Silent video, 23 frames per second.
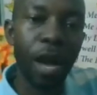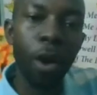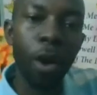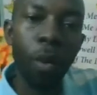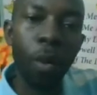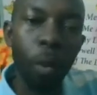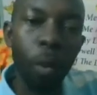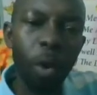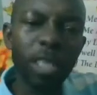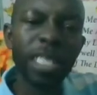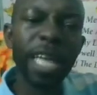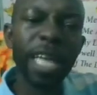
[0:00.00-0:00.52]

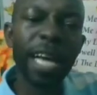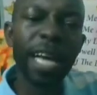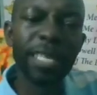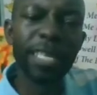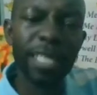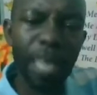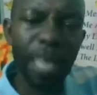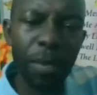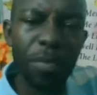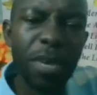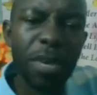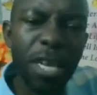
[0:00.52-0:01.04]
What are
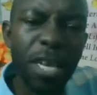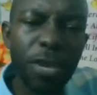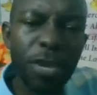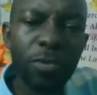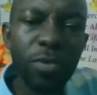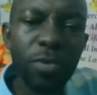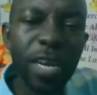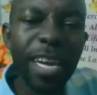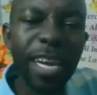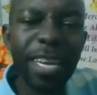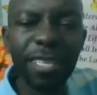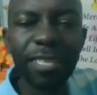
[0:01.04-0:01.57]
some
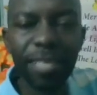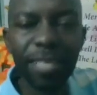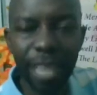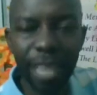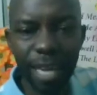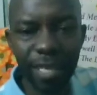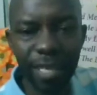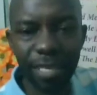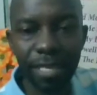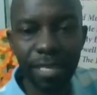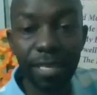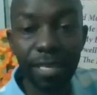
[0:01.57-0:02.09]
new
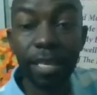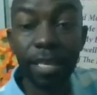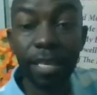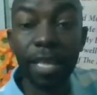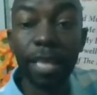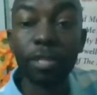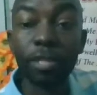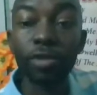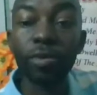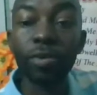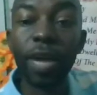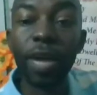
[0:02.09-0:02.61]
insights
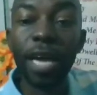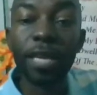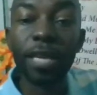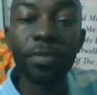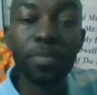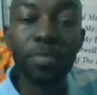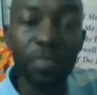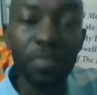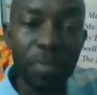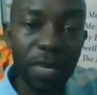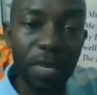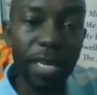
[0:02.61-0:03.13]
that you can
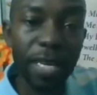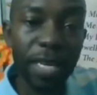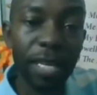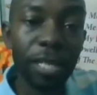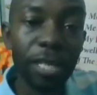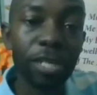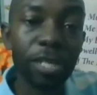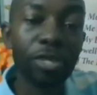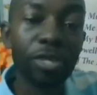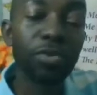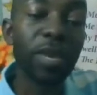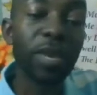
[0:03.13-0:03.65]
bring
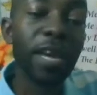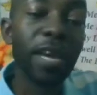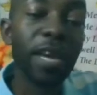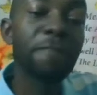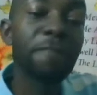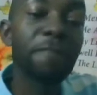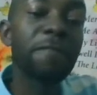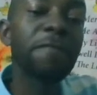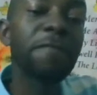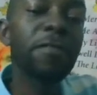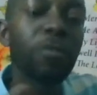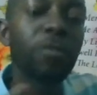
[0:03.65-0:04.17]
to a
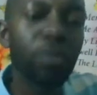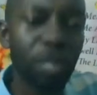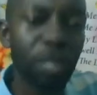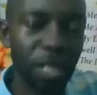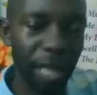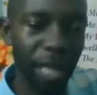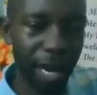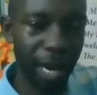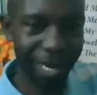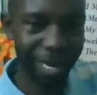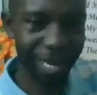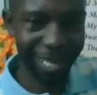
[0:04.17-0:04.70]

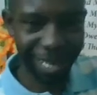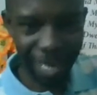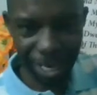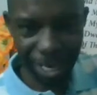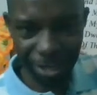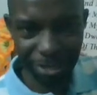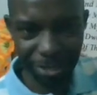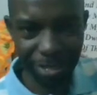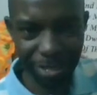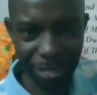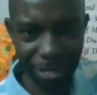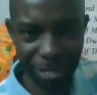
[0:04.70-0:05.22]
future
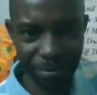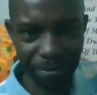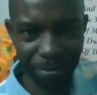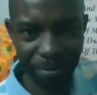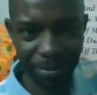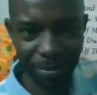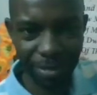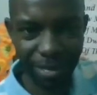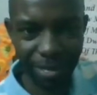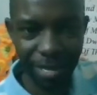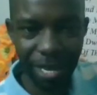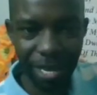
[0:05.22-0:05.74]
relationship?
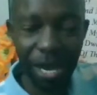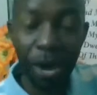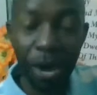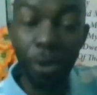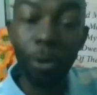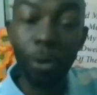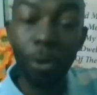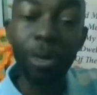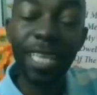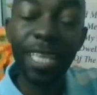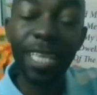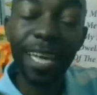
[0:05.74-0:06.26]

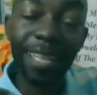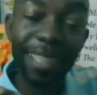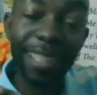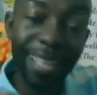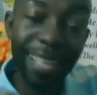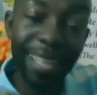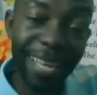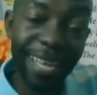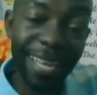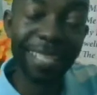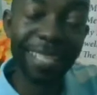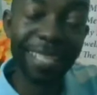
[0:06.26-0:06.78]
What are
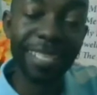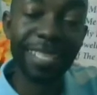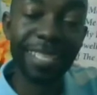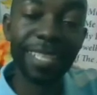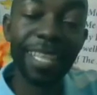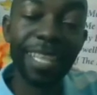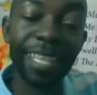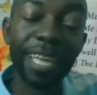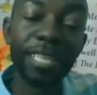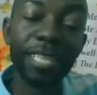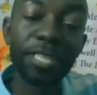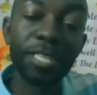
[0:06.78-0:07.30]
things
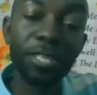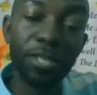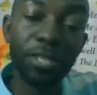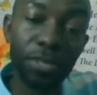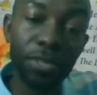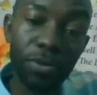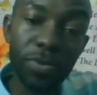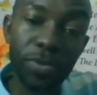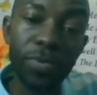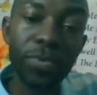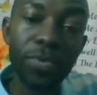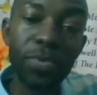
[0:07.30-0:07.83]
that
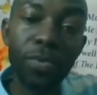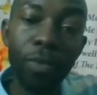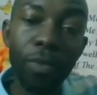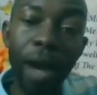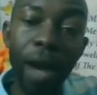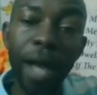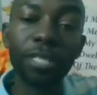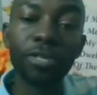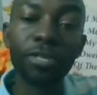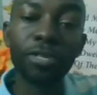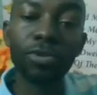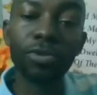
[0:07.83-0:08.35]
you
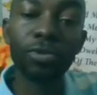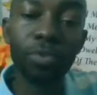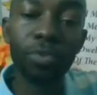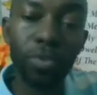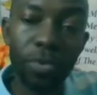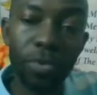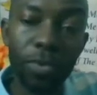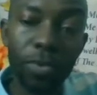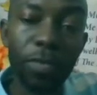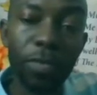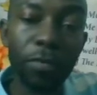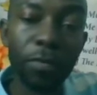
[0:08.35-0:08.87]
want to
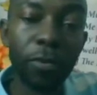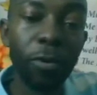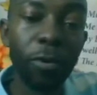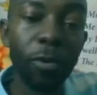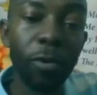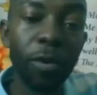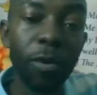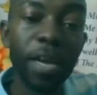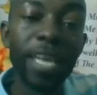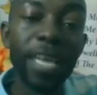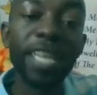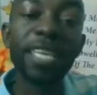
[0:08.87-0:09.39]
look for
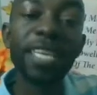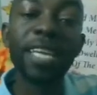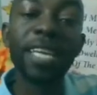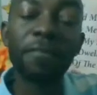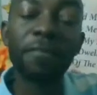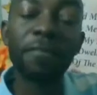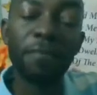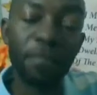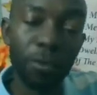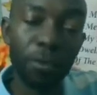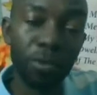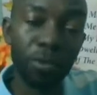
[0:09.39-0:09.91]
in a
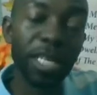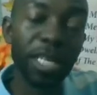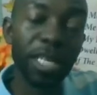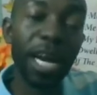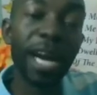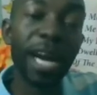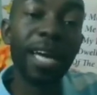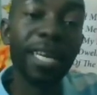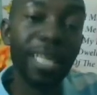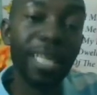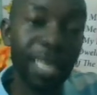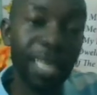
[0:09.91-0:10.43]

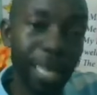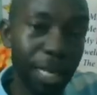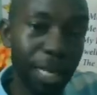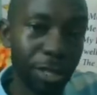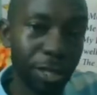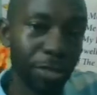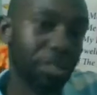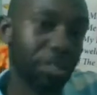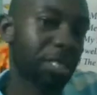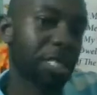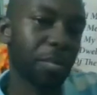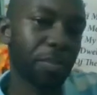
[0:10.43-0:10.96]
future
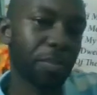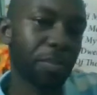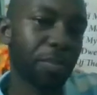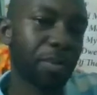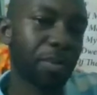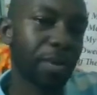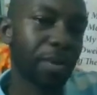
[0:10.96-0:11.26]
relationship?